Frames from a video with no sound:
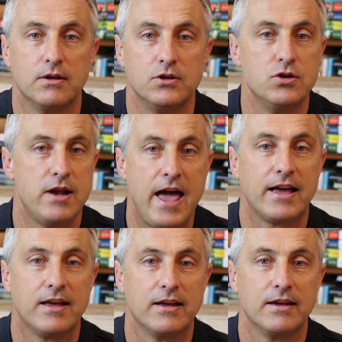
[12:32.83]
Do you
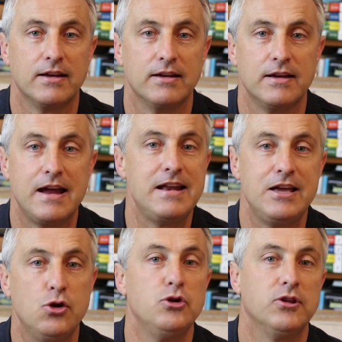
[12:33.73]
lack any
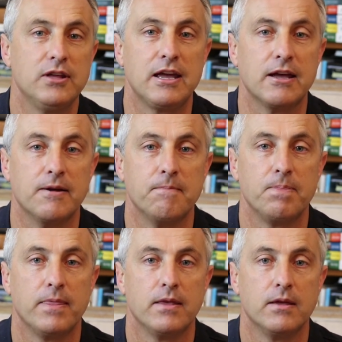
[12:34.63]
good thing?
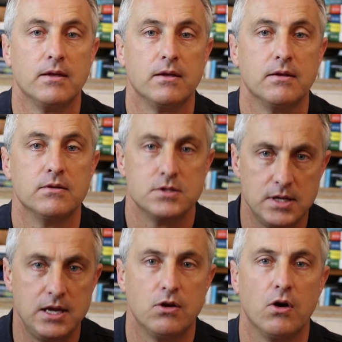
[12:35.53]

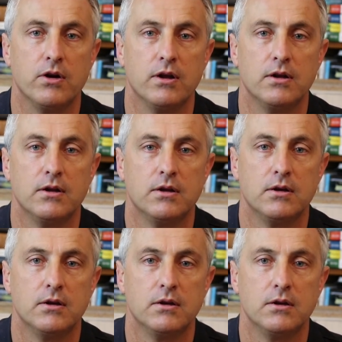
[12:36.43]
Seek God.
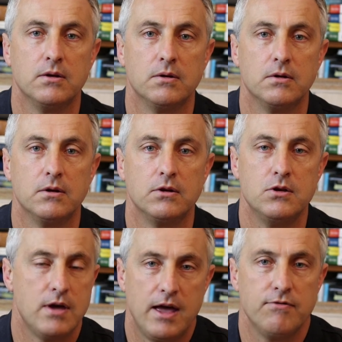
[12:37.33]

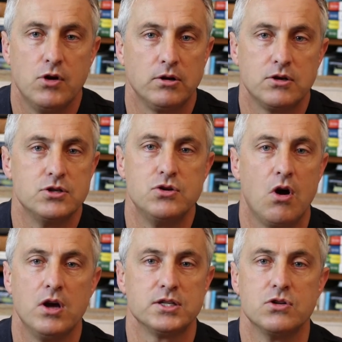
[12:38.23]
You have not because you
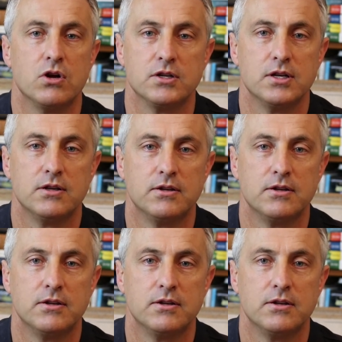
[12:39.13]
ask not.